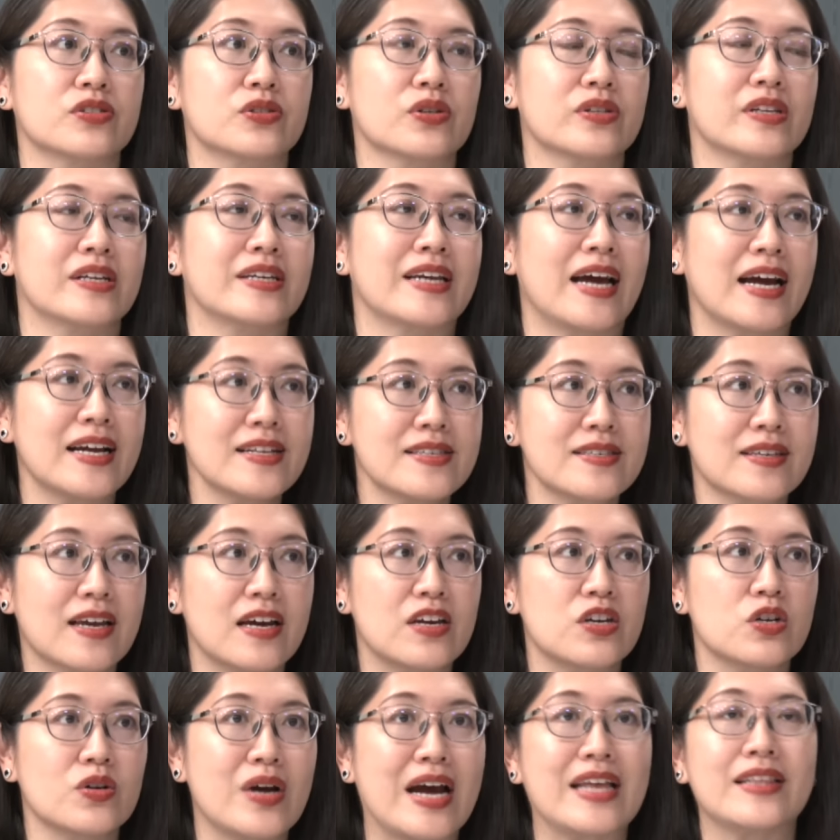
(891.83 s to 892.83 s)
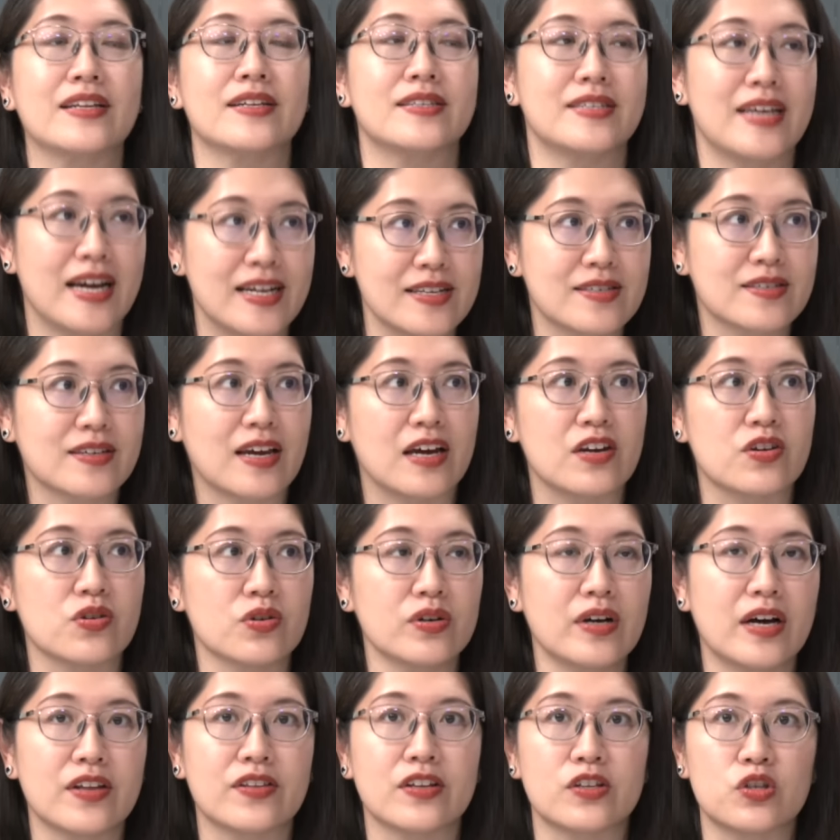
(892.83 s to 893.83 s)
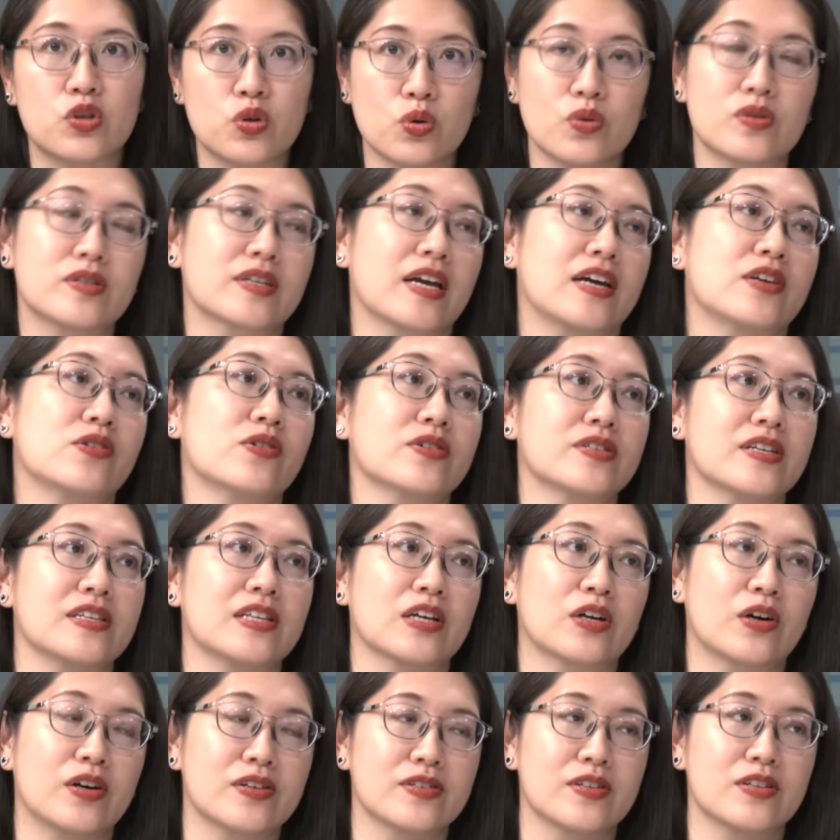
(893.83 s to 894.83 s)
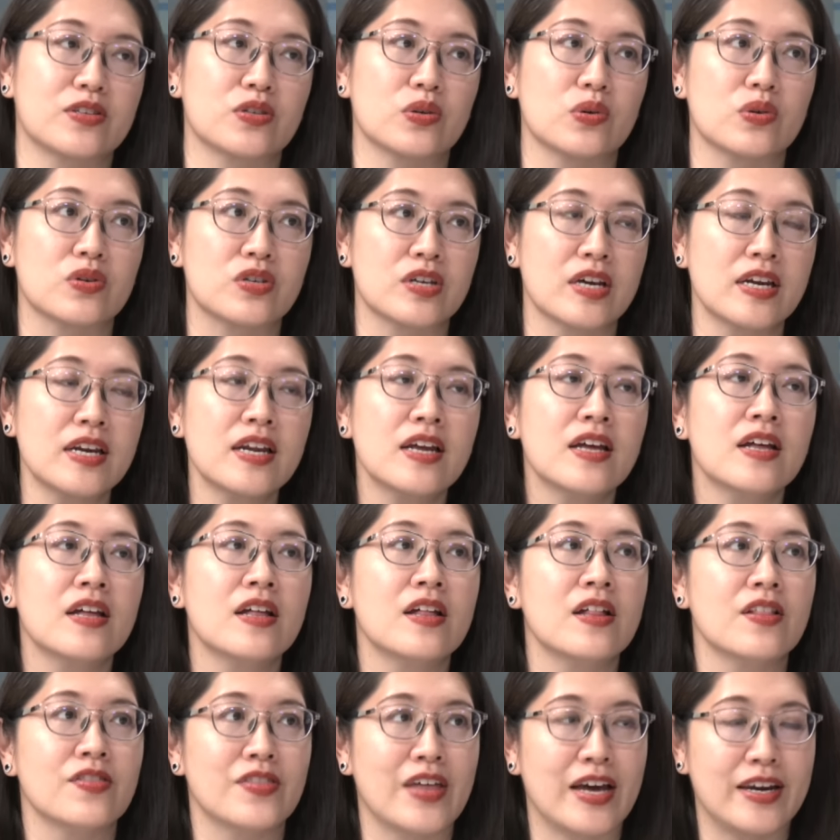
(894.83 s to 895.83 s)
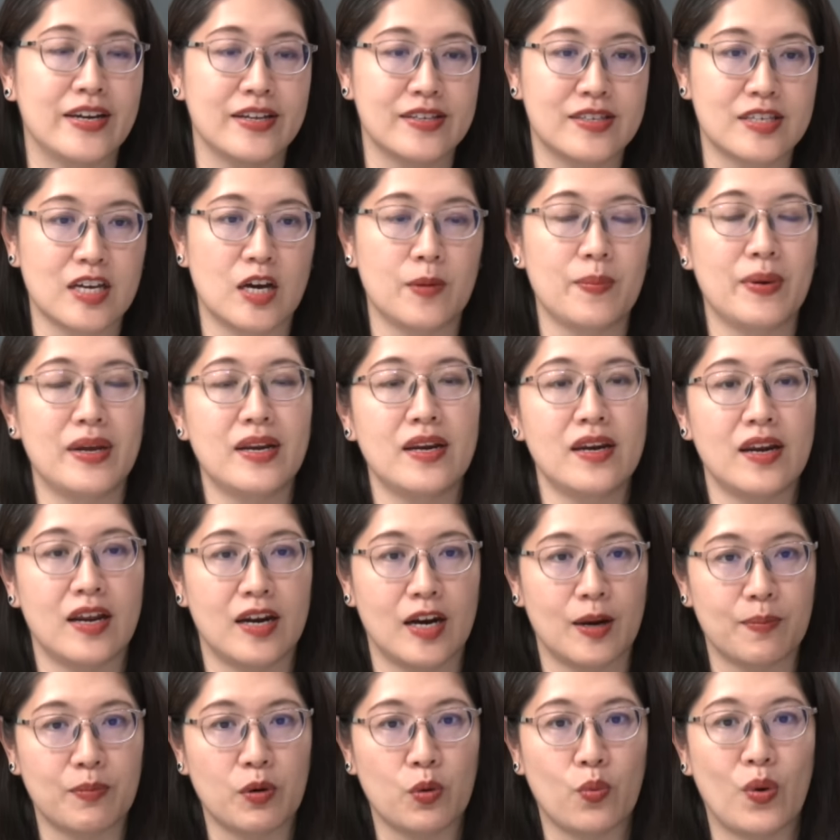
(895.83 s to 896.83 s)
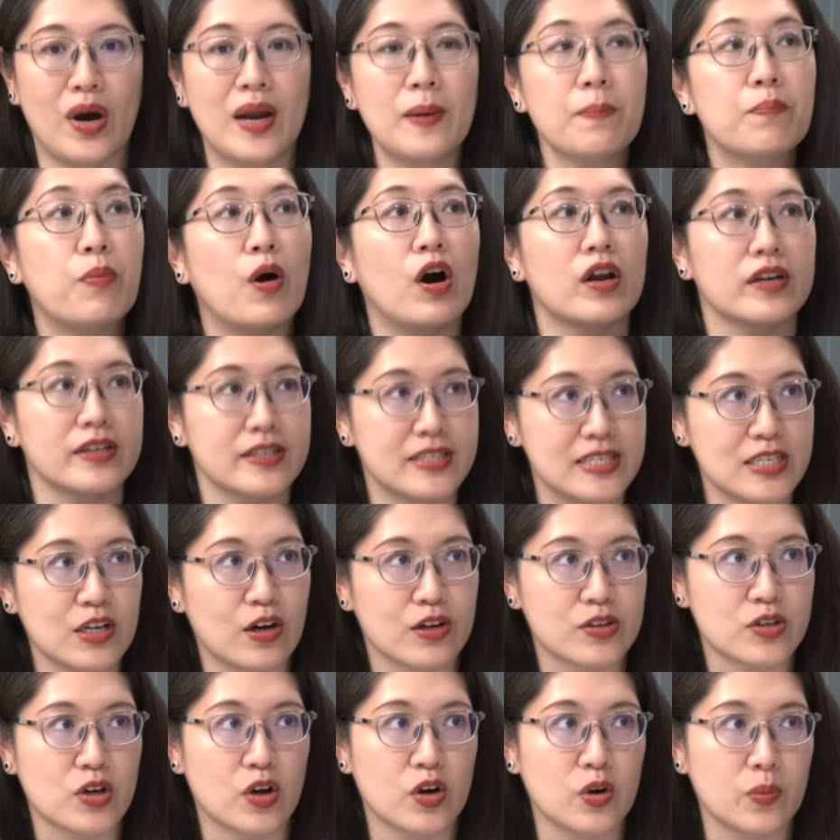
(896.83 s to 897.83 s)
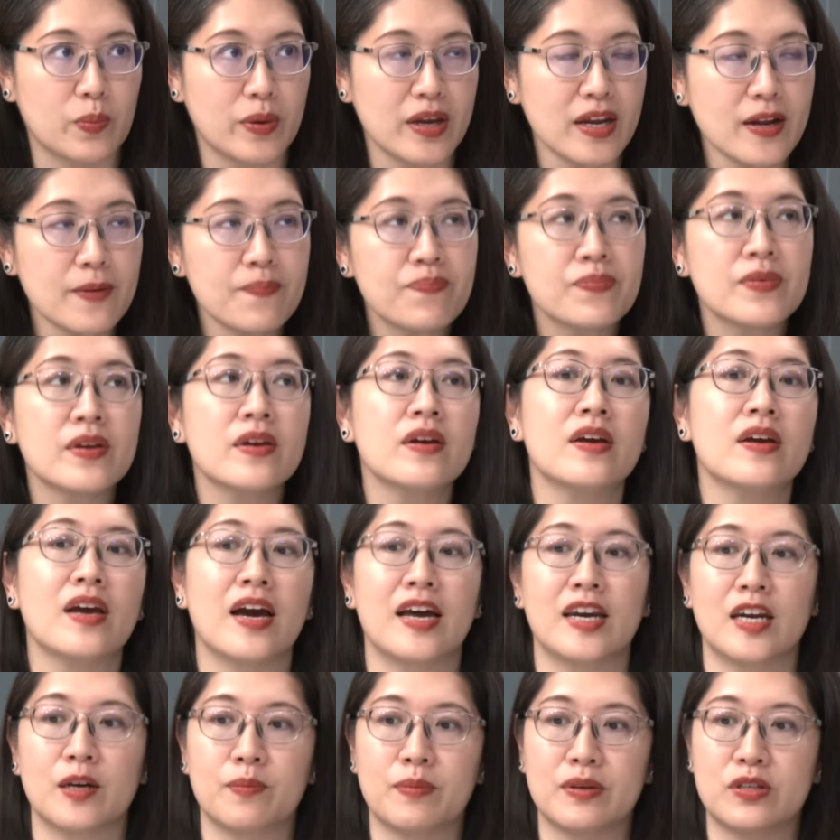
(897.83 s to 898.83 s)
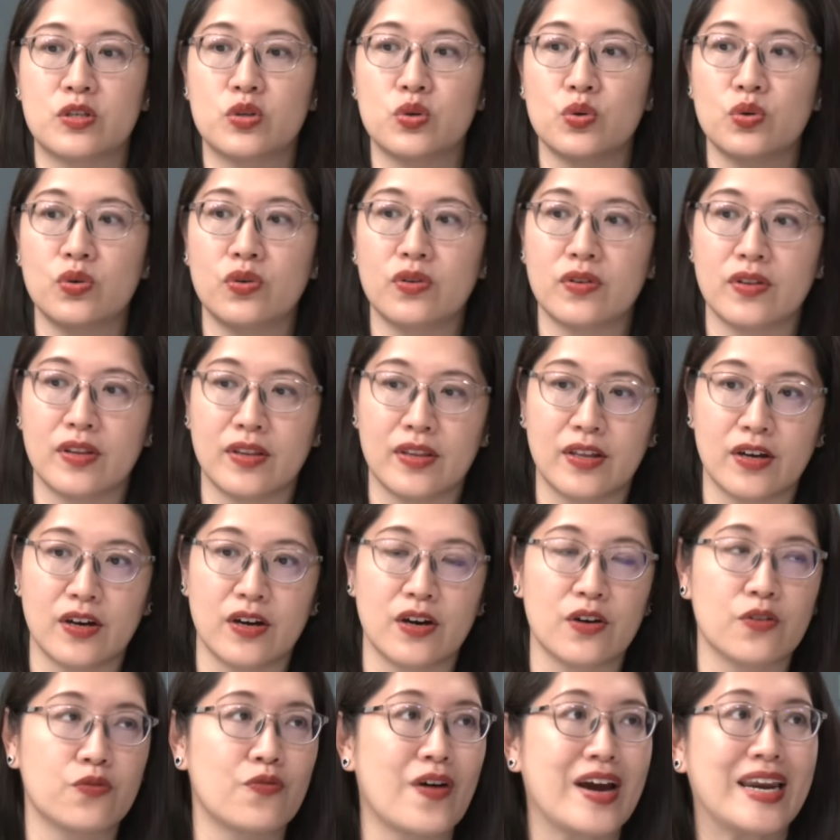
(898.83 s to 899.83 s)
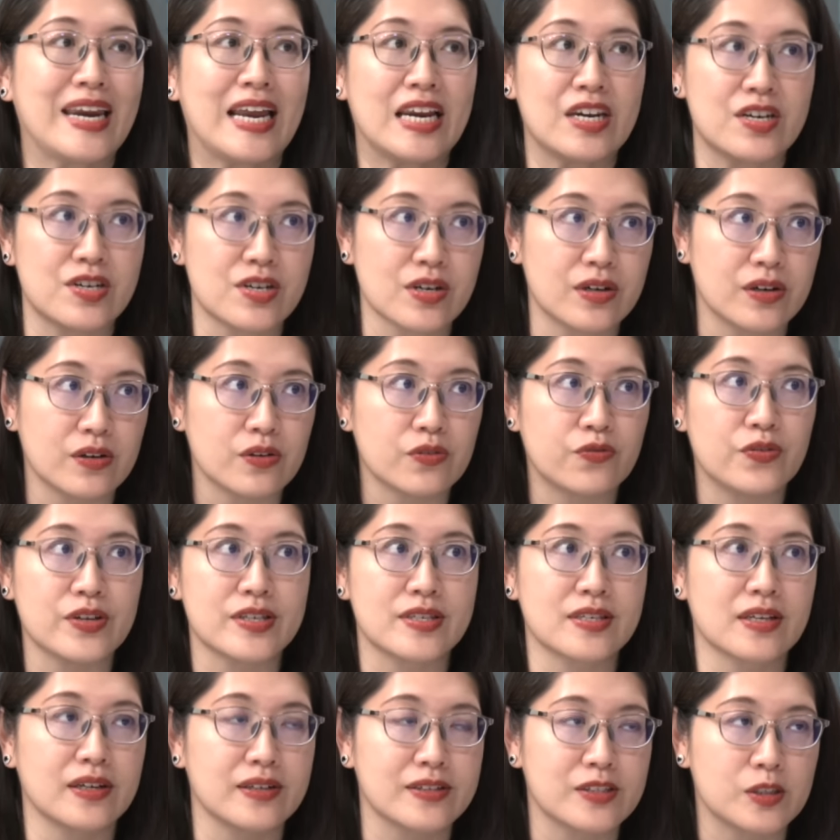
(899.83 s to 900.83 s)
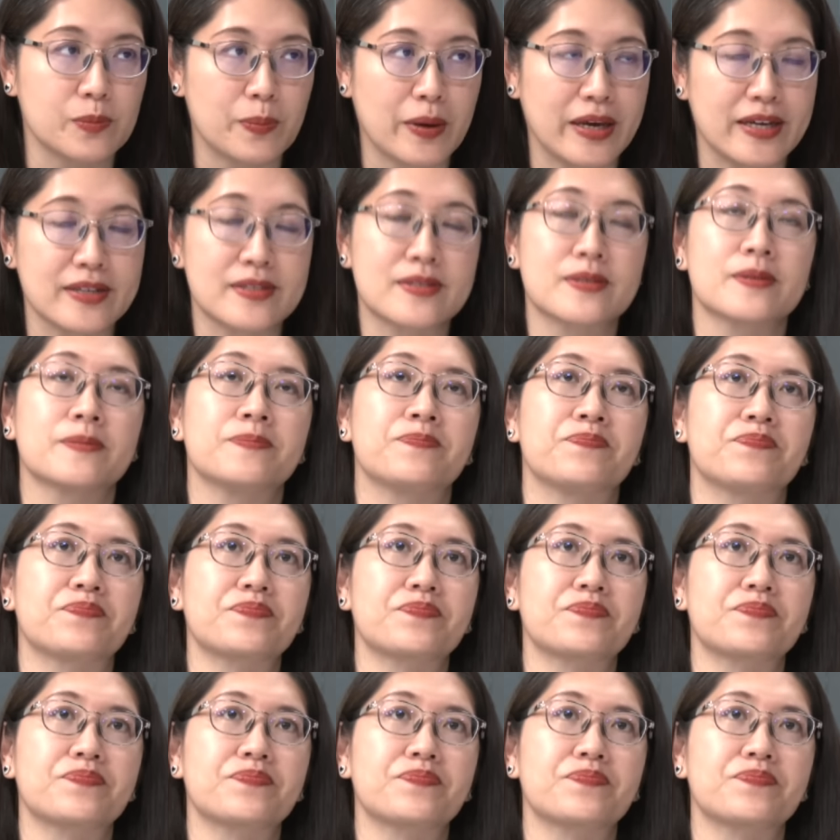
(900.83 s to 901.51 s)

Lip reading: So the 9th schedule and the 10th schedule are the two schedules in the Constitution that determine, number one, policy autonomy, and number two, the financial fiscal space.